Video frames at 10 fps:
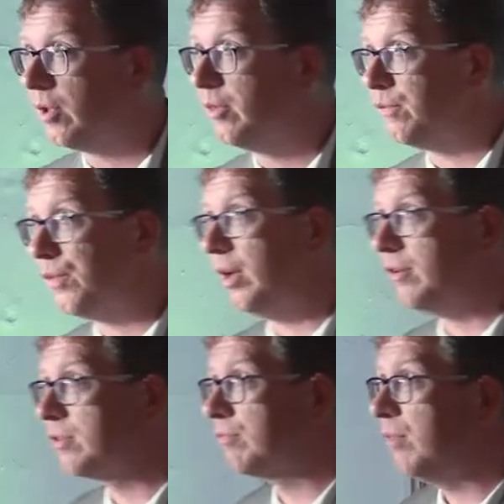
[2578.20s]
on the
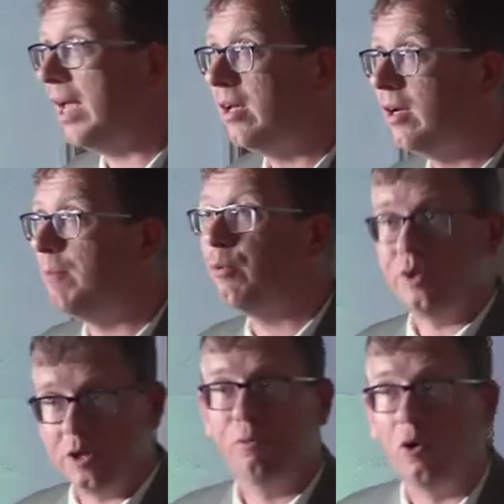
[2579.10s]
first regular
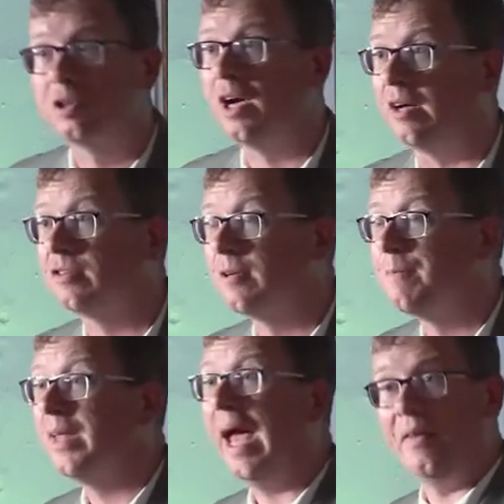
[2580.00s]
British broadcast.
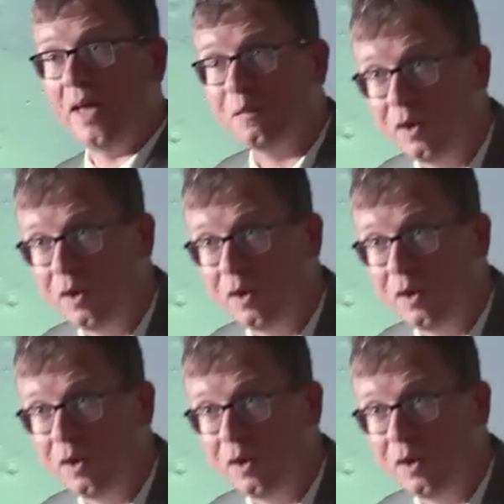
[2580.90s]
And that